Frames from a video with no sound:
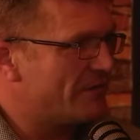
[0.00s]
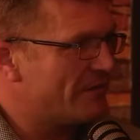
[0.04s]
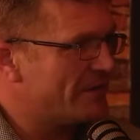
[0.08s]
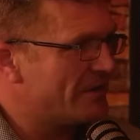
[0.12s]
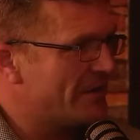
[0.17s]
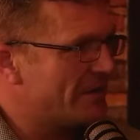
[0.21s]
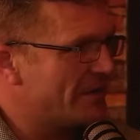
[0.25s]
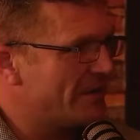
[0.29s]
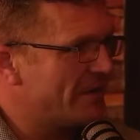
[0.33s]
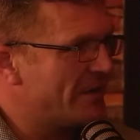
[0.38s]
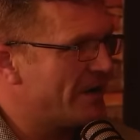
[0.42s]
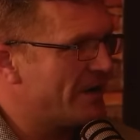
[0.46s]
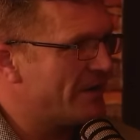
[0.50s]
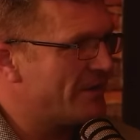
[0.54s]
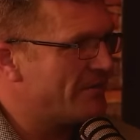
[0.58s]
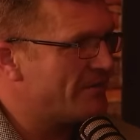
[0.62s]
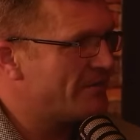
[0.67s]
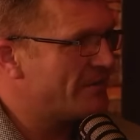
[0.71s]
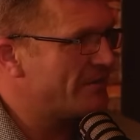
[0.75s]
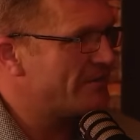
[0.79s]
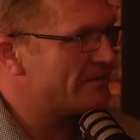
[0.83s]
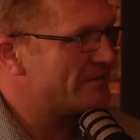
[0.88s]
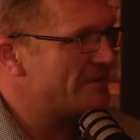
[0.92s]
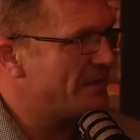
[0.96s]
I got a lot of
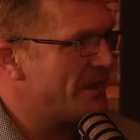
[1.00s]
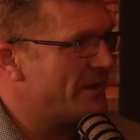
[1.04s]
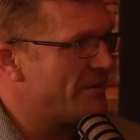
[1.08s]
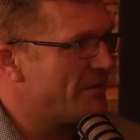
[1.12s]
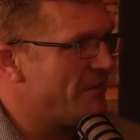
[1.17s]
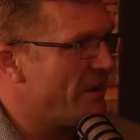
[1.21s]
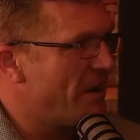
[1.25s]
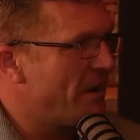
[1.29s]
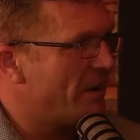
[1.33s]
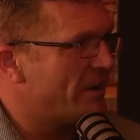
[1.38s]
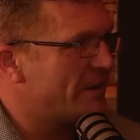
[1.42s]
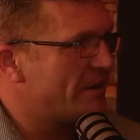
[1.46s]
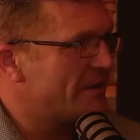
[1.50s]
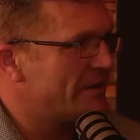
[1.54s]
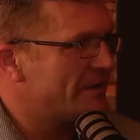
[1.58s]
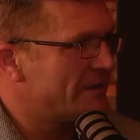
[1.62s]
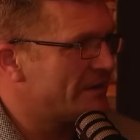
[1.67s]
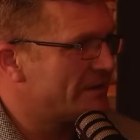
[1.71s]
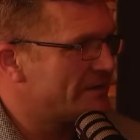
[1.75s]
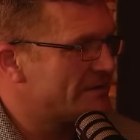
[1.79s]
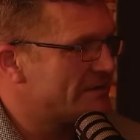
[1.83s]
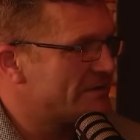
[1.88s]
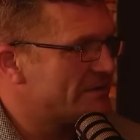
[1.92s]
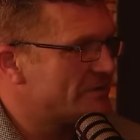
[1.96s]
there was a lot of mocking
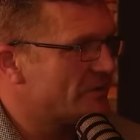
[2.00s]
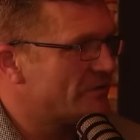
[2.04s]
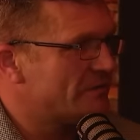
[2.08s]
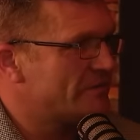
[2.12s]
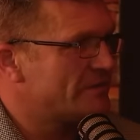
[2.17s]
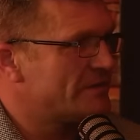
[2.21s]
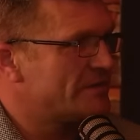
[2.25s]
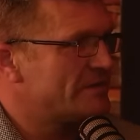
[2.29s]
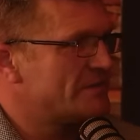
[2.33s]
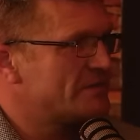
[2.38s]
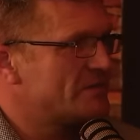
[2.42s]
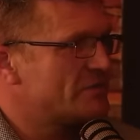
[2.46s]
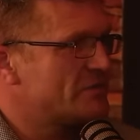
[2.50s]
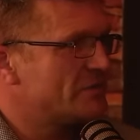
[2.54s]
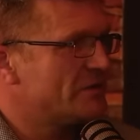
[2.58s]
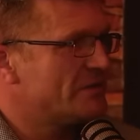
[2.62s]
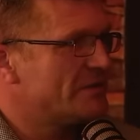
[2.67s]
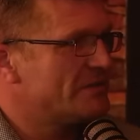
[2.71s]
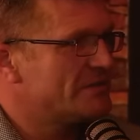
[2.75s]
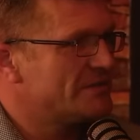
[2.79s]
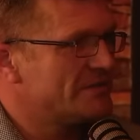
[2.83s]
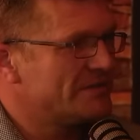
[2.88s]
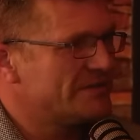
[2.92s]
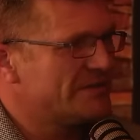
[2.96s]
and stuff on the
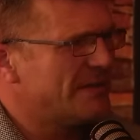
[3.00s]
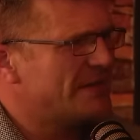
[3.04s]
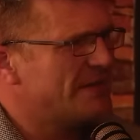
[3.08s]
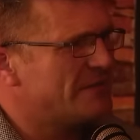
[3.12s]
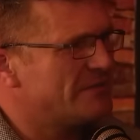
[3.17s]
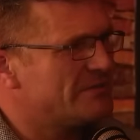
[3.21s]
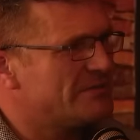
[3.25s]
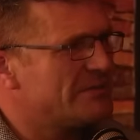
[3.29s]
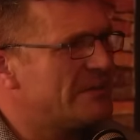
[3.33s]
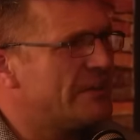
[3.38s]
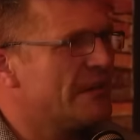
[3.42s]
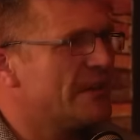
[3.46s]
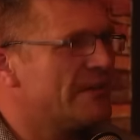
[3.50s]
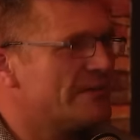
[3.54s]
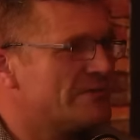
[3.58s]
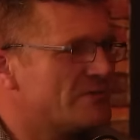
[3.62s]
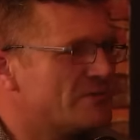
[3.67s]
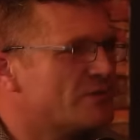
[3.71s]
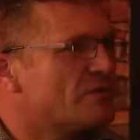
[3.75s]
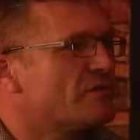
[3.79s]
streets, and then there was a lot of